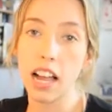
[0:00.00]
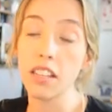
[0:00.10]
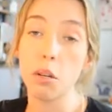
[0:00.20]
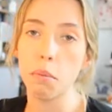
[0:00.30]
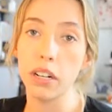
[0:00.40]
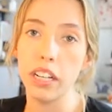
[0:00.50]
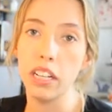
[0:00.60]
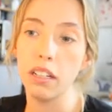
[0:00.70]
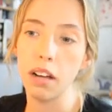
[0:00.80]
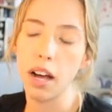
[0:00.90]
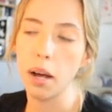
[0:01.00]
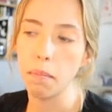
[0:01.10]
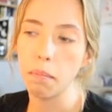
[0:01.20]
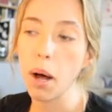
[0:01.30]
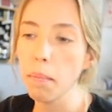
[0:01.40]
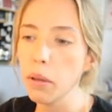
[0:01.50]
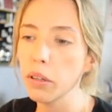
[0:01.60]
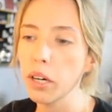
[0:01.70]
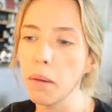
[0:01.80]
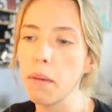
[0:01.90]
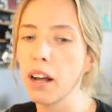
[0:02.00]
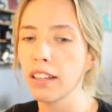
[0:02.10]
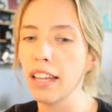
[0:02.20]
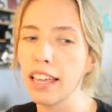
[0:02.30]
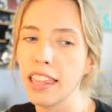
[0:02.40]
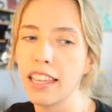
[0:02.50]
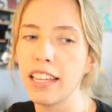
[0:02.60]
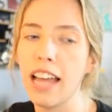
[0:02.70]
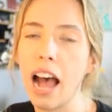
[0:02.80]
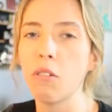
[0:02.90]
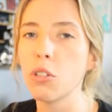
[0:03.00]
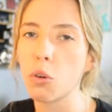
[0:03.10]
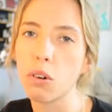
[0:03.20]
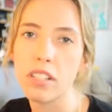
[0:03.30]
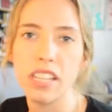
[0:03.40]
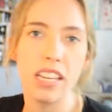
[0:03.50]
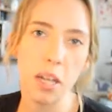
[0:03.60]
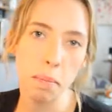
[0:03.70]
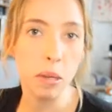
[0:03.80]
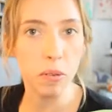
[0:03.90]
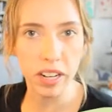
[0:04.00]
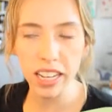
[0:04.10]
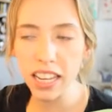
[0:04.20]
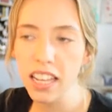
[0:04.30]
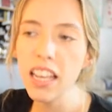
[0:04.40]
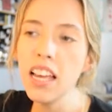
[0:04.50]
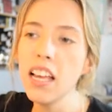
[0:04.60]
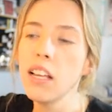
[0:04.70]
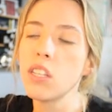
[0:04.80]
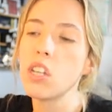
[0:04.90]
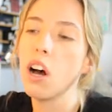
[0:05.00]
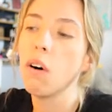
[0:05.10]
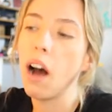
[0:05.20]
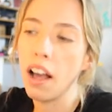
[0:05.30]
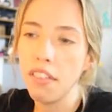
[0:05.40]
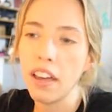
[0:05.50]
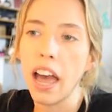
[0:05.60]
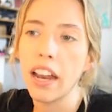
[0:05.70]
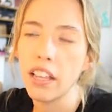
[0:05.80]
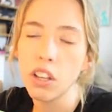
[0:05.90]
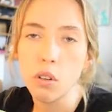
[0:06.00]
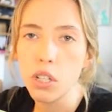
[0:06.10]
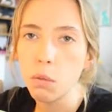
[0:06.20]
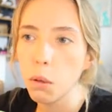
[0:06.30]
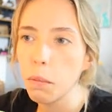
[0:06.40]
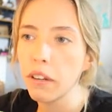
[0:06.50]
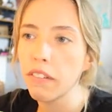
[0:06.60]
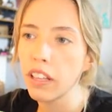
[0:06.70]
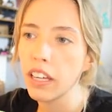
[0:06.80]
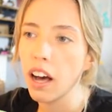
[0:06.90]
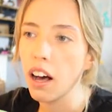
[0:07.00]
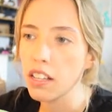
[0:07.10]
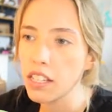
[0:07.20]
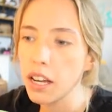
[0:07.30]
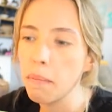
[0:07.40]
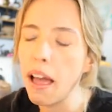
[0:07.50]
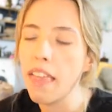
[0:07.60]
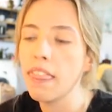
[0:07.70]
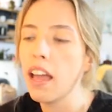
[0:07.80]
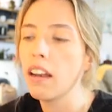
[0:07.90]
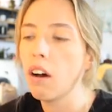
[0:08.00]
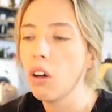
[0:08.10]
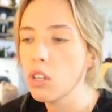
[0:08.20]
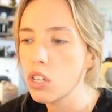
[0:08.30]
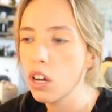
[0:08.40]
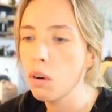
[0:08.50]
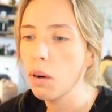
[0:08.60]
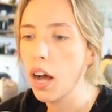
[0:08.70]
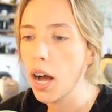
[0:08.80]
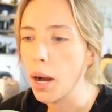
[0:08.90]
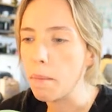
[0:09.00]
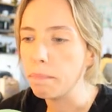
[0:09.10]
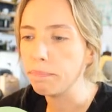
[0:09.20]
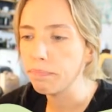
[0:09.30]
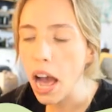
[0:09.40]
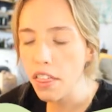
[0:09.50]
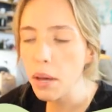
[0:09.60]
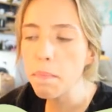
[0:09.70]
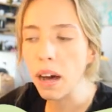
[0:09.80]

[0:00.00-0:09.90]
hats are pretty popular among like the outdoorsy community. So I think adding those in would be really awesome. And then also, I think